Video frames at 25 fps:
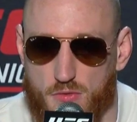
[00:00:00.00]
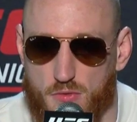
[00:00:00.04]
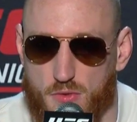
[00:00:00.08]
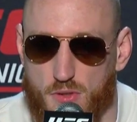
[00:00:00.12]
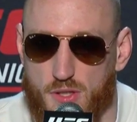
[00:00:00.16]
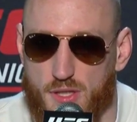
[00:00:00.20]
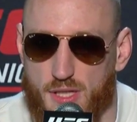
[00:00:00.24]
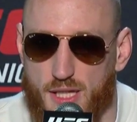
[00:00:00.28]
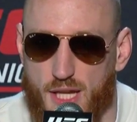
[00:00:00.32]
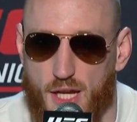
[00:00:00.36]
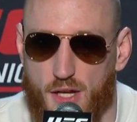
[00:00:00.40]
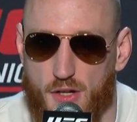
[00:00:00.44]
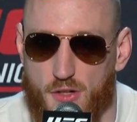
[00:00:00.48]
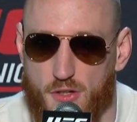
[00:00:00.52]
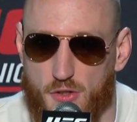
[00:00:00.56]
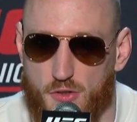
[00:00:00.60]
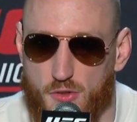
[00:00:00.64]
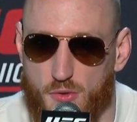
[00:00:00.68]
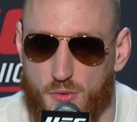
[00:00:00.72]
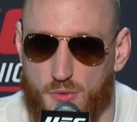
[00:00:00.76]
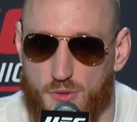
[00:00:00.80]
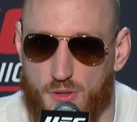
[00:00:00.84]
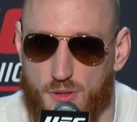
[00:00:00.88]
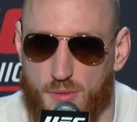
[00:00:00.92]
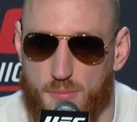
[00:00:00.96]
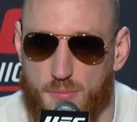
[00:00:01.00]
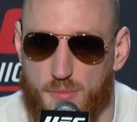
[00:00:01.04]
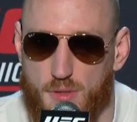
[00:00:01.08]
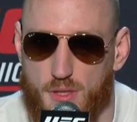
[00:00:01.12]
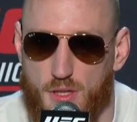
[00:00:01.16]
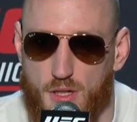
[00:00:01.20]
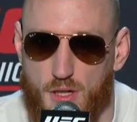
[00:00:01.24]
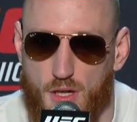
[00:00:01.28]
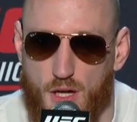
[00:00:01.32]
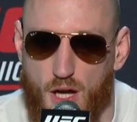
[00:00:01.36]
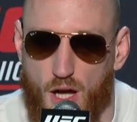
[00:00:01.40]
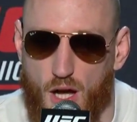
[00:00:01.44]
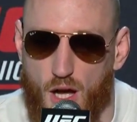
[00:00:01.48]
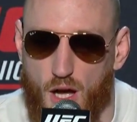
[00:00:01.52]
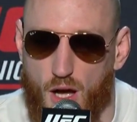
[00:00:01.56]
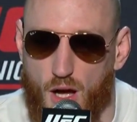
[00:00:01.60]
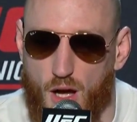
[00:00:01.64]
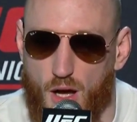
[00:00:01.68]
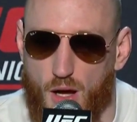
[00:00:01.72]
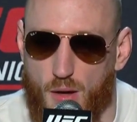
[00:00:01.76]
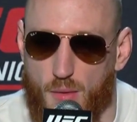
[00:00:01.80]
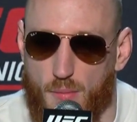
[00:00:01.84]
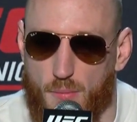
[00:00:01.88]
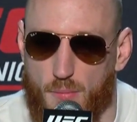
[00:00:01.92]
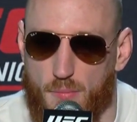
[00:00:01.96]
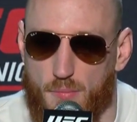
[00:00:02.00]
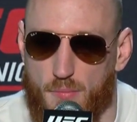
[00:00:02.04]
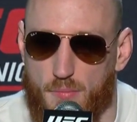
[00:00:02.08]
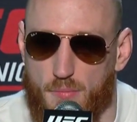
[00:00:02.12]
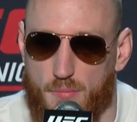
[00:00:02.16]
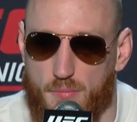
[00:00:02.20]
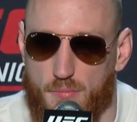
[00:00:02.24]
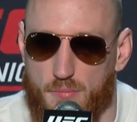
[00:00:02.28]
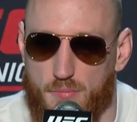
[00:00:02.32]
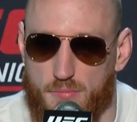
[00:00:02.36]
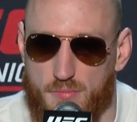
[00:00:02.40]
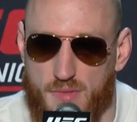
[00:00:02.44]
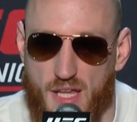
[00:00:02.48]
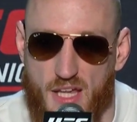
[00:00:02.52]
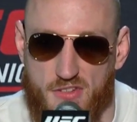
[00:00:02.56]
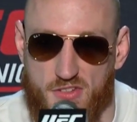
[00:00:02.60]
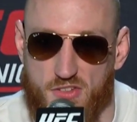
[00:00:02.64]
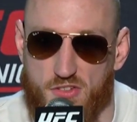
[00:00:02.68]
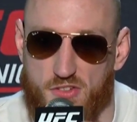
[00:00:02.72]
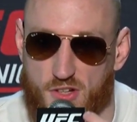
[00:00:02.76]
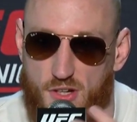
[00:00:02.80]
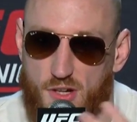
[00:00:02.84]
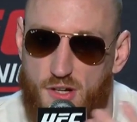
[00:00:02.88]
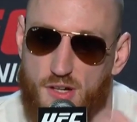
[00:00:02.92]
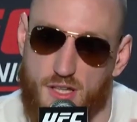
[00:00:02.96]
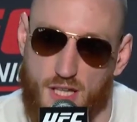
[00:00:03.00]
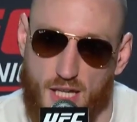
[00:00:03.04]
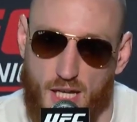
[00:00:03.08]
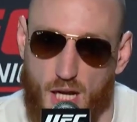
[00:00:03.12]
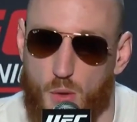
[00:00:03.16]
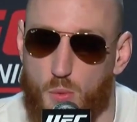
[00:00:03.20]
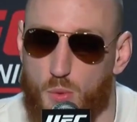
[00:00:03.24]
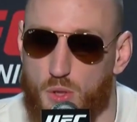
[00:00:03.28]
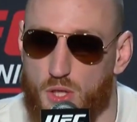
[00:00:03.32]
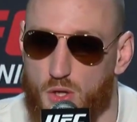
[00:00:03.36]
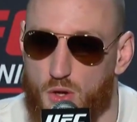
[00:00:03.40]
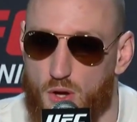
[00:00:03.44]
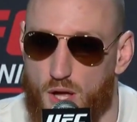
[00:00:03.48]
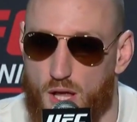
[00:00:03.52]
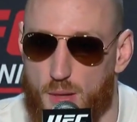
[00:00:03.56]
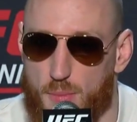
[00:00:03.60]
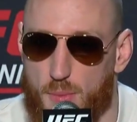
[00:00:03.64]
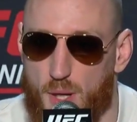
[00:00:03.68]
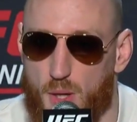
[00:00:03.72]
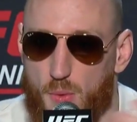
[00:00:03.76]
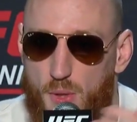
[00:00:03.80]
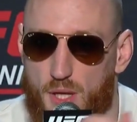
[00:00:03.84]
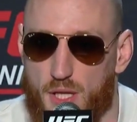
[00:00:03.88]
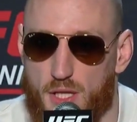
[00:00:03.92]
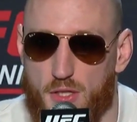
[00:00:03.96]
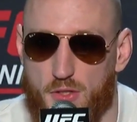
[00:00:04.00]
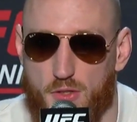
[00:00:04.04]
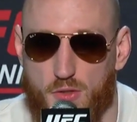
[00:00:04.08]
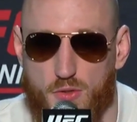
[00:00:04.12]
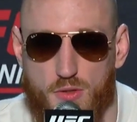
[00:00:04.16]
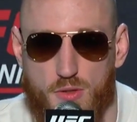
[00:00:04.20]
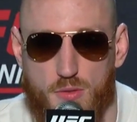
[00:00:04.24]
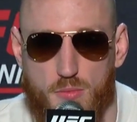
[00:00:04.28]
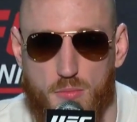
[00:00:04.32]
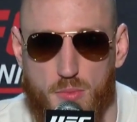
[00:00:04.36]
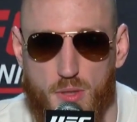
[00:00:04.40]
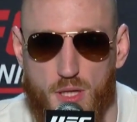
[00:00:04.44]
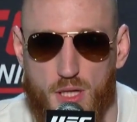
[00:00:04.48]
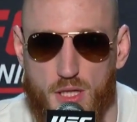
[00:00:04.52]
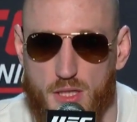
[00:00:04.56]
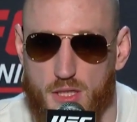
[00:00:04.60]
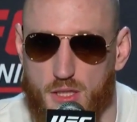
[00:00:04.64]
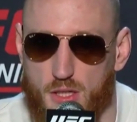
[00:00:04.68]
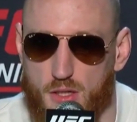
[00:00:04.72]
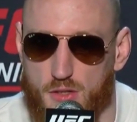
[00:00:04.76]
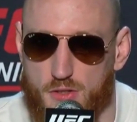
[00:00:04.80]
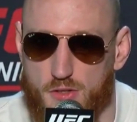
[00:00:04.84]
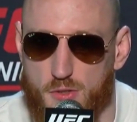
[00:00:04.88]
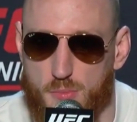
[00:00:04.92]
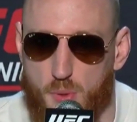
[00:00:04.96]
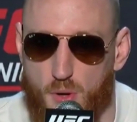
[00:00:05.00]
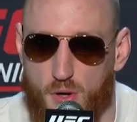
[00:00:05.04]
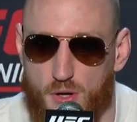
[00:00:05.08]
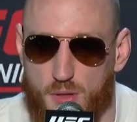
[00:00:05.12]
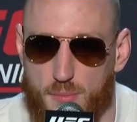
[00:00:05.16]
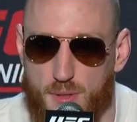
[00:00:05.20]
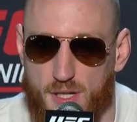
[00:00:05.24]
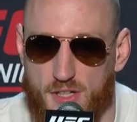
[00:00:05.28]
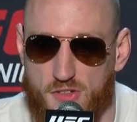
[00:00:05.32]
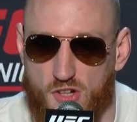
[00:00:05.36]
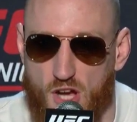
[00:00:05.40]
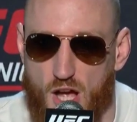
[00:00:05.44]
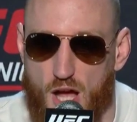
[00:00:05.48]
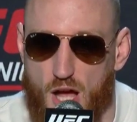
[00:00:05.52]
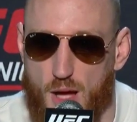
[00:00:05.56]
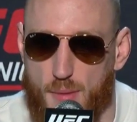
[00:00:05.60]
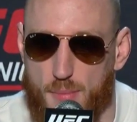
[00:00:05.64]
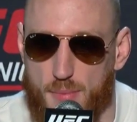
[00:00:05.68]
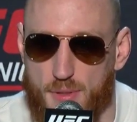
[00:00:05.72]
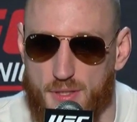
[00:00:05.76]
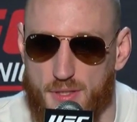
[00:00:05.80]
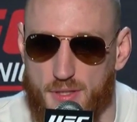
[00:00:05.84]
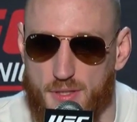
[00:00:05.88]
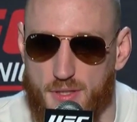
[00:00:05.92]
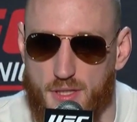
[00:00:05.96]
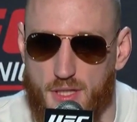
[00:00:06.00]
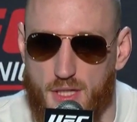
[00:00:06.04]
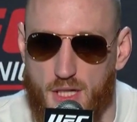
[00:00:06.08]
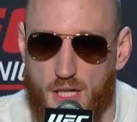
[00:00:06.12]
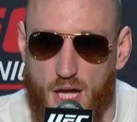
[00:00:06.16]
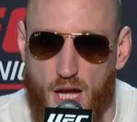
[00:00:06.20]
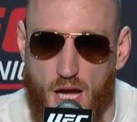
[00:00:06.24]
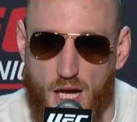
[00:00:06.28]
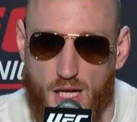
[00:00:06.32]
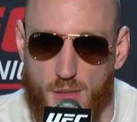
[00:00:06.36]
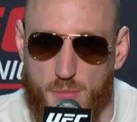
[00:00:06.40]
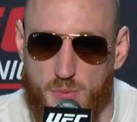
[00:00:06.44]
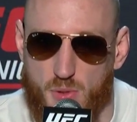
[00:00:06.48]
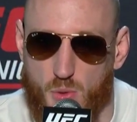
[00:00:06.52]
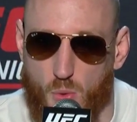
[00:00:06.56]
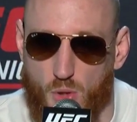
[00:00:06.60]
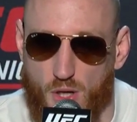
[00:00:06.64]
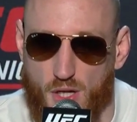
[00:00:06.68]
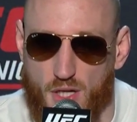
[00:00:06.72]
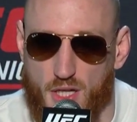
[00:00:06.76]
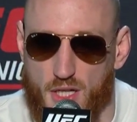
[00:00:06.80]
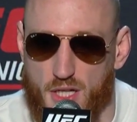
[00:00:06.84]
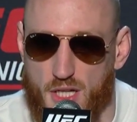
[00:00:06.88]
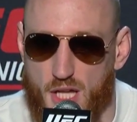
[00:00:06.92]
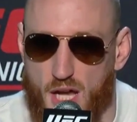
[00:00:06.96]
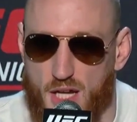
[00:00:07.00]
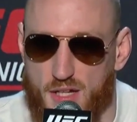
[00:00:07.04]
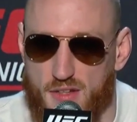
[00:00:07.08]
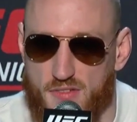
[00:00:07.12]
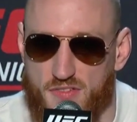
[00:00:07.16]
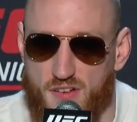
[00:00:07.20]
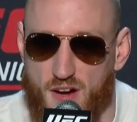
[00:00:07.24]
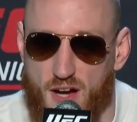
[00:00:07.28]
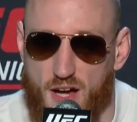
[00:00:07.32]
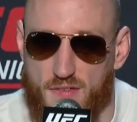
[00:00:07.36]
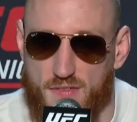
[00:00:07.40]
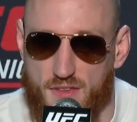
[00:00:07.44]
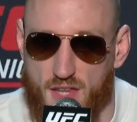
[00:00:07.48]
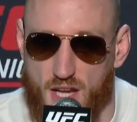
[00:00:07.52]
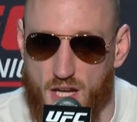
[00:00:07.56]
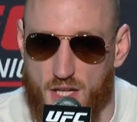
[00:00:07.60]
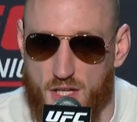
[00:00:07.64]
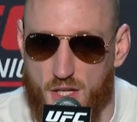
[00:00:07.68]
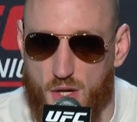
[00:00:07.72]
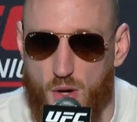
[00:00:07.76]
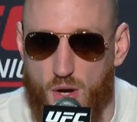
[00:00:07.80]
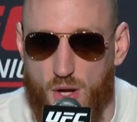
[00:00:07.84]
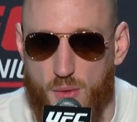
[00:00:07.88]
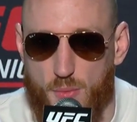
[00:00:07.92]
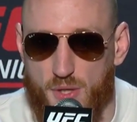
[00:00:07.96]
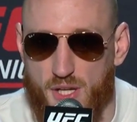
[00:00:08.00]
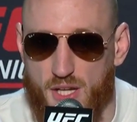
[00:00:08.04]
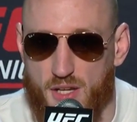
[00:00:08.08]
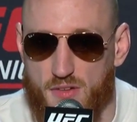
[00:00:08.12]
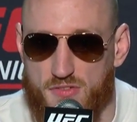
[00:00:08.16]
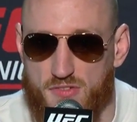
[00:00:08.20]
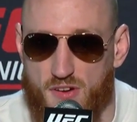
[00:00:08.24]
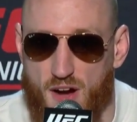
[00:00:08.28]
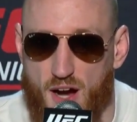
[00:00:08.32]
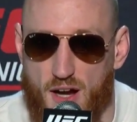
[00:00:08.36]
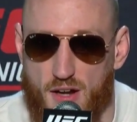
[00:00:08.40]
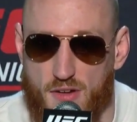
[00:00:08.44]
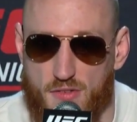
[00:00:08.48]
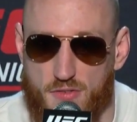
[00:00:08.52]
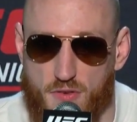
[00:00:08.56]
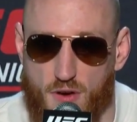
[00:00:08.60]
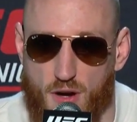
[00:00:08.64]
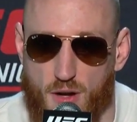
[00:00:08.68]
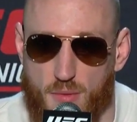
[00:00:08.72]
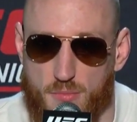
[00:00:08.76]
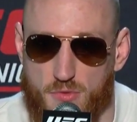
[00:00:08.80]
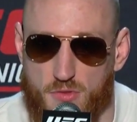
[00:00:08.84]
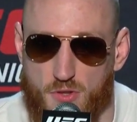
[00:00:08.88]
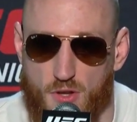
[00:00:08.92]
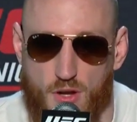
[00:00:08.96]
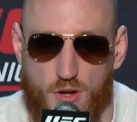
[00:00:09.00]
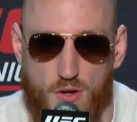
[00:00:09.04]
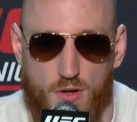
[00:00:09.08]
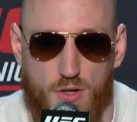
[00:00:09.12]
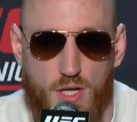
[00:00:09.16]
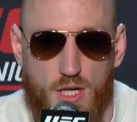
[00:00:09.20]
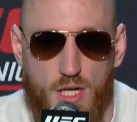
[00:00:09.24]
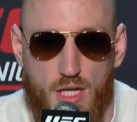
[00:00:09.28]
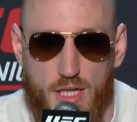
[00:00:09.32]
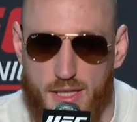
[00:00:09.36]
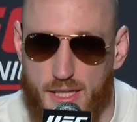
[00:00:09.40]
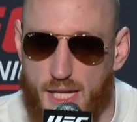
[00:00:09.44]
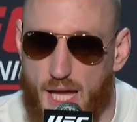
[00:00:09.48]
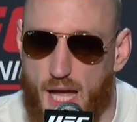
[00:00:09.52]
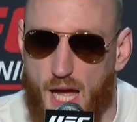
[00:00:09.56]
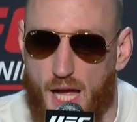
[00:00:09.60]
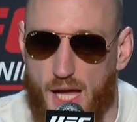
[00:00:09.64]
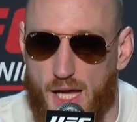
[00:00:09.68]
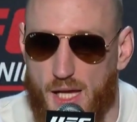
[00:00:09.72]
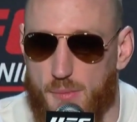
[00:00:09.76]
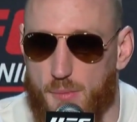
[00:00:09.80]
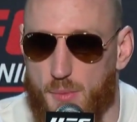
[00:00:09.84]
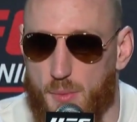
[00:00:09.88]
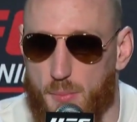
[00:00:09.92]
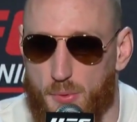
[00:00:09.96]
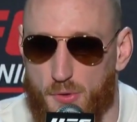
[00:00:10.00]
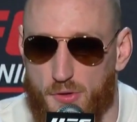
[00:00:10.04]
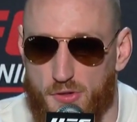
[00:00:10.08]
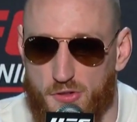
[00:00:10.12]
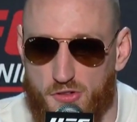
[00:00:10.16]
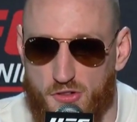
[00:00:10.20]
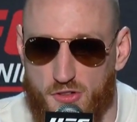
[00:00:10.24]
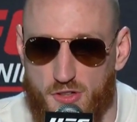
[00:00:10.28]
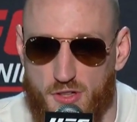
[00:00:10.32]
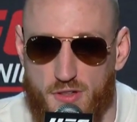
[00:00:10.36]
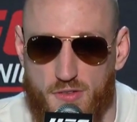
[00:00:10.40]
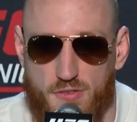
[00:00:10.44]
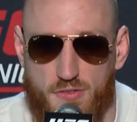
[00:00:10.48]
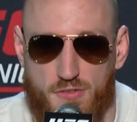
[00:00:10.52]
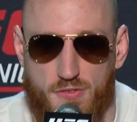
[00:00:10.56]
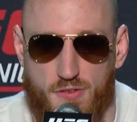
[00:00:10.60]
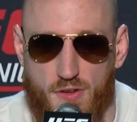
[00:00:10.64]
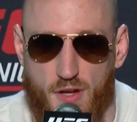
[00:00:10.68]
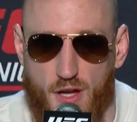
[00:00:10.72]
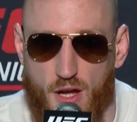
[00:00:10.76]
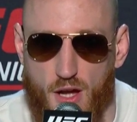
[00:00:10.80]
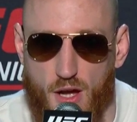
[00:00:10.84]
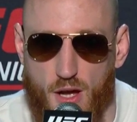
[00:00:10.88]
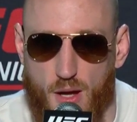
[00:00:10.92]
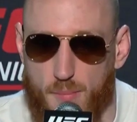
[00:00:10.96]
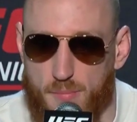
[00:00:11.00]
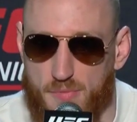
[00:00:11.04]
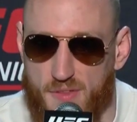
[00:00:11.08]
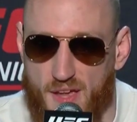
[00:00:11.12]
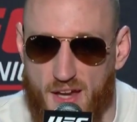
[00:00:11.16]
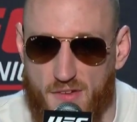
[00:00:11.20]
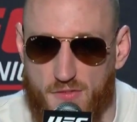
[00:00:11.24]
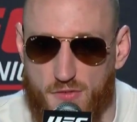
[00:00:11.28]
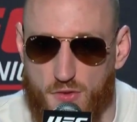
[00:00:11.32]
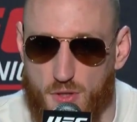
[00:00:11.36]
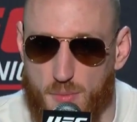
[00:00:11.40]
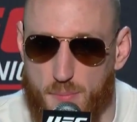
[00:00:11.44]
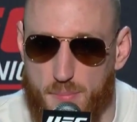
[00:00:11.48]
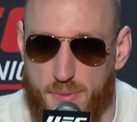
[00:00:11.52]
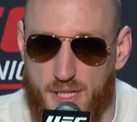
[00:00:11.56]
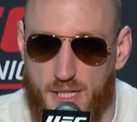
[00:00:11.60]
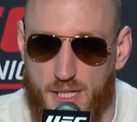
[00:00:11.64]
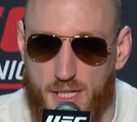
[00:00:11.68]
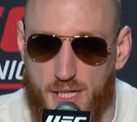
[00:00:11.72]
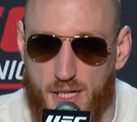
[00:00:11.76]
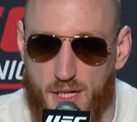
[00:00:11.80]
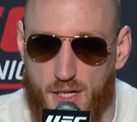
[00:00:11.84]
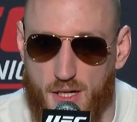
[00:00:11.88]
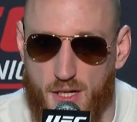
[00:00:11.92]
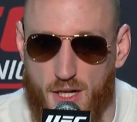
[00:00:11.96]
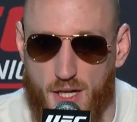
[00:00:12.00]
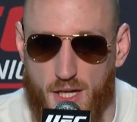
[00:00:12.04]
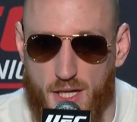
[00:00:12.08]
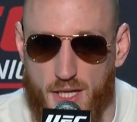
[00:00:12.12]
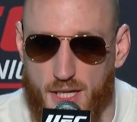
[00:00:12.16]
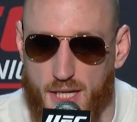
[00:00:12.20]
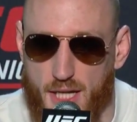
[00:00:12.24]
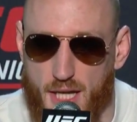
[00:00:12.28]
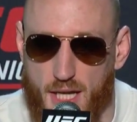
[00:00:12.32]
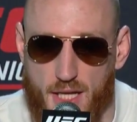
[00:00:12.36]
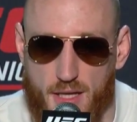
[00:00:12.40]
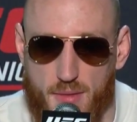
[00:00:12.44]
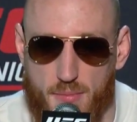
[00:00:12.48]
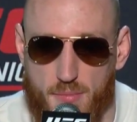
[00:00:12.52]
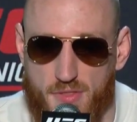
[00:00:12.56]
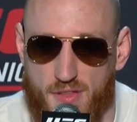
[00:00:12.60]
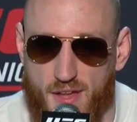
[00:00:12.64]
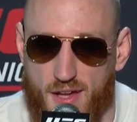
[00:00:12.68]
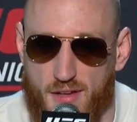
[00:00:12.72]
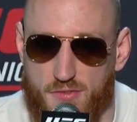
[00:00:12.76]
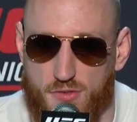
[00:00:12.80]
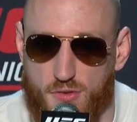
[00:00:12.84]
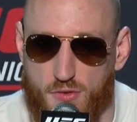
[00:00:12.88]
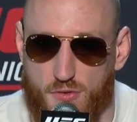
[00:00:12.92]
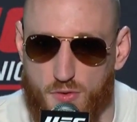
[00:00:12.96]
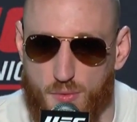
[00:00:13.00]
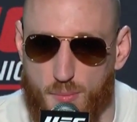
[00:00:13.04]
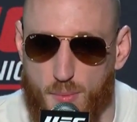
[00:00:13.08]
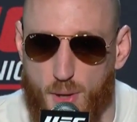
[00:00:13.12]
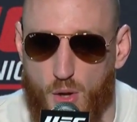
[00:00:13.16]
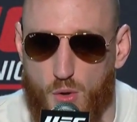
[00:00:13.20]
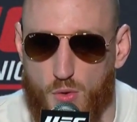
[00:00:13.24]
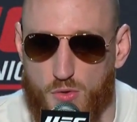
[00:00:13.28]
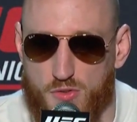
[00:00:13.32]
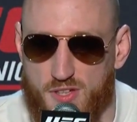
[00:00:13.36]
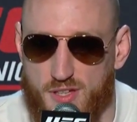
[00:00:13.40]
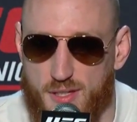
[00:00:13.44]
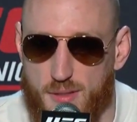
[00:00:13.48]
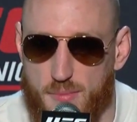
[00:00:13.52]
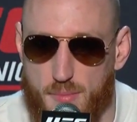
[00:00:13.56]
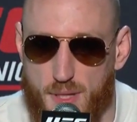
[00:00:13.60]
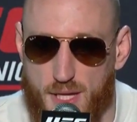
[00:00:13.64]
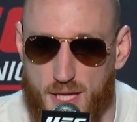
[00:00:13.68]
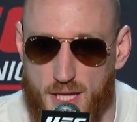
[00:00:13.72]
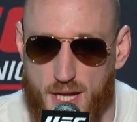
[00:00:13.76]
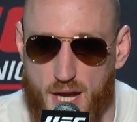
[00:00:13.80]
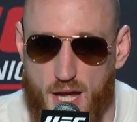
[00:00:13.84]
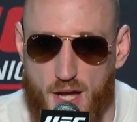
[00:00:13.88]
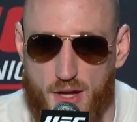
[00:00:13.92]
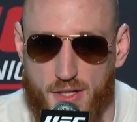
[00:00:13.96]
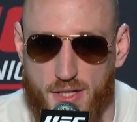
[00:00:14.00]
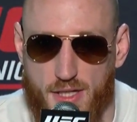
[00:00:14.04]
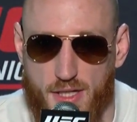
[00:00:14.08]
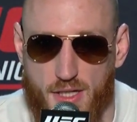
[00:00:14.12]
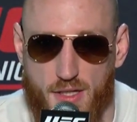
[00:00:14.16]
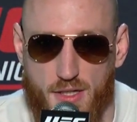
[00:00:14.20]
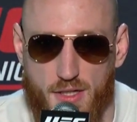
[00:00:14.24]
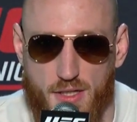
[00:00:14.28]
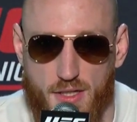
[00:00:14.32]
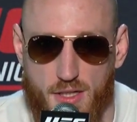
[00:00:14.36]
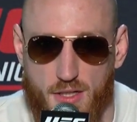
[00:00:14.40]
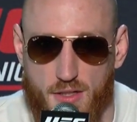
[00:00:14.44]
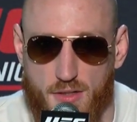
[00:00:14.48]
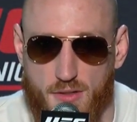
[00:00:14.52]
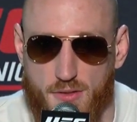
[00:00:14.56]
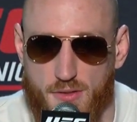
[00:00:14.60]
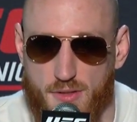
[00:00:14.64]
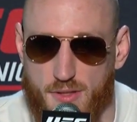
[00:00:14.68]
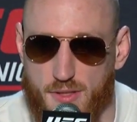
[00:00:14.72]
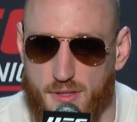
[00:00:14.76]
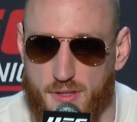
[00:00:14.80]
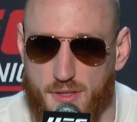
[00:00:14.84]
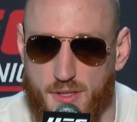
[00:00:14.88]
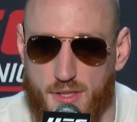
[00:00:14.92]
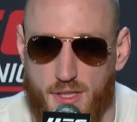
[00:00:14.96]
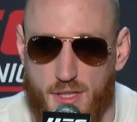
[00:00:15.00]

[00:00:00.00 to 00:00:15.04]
really care to do them necessarily. Like, I wouldn't go out of my way to do them, but, you know, it's a part of my job, and I could be working a 9-to-5 that I know I would get fired from. So, yeah, I am appreciative. I'm thankful to be here, and, again, I'm thankful for my whole team being out here, you know, and